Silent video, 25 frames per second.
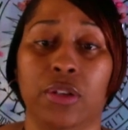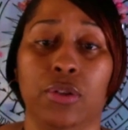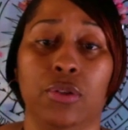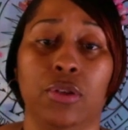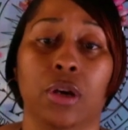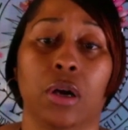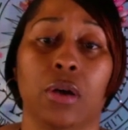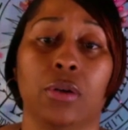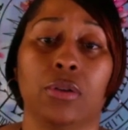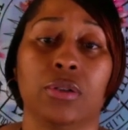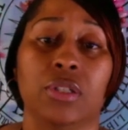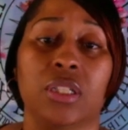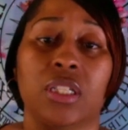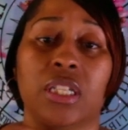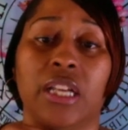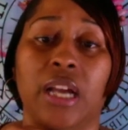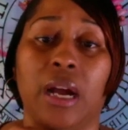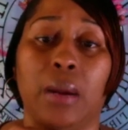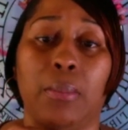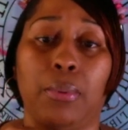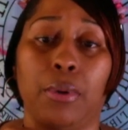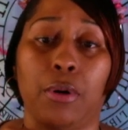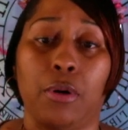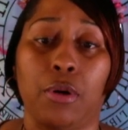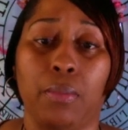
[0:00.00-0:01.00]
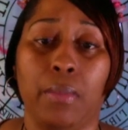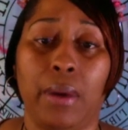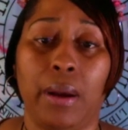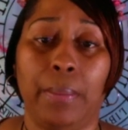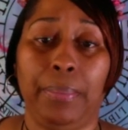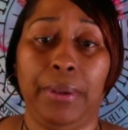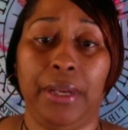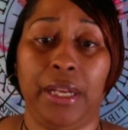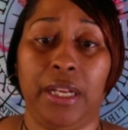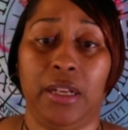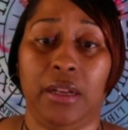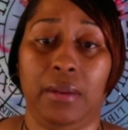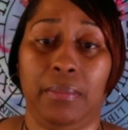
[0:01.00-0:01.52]
you know, you see I broke my
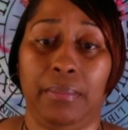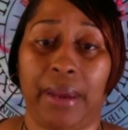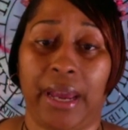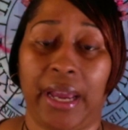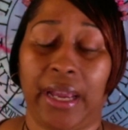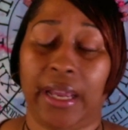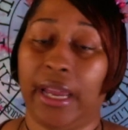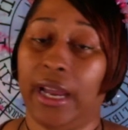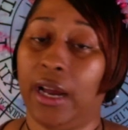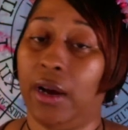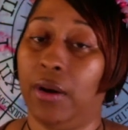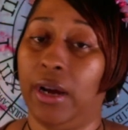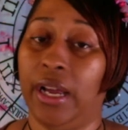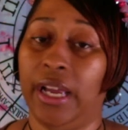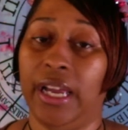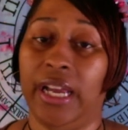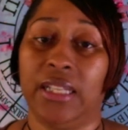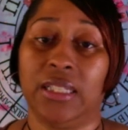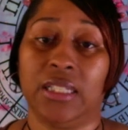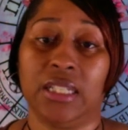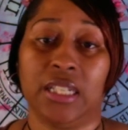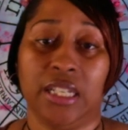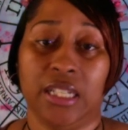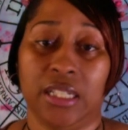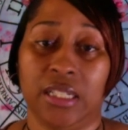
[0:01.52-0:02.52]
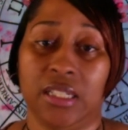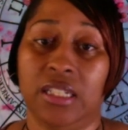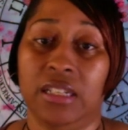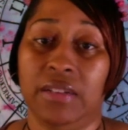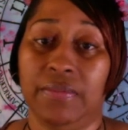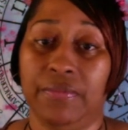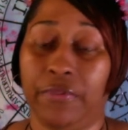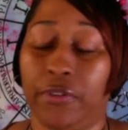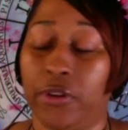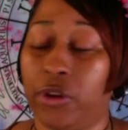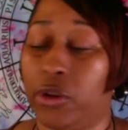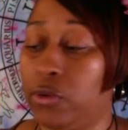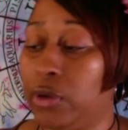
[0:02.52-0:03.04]
pendant back out. I had to get
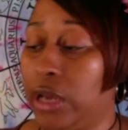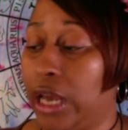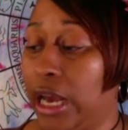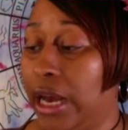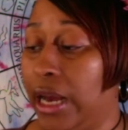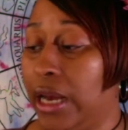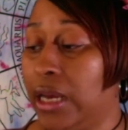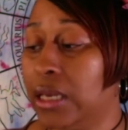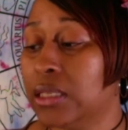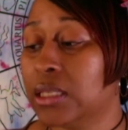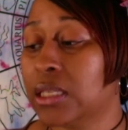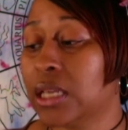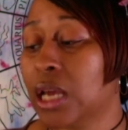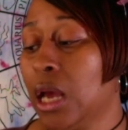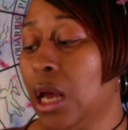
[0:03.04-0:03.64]
deep for you guys.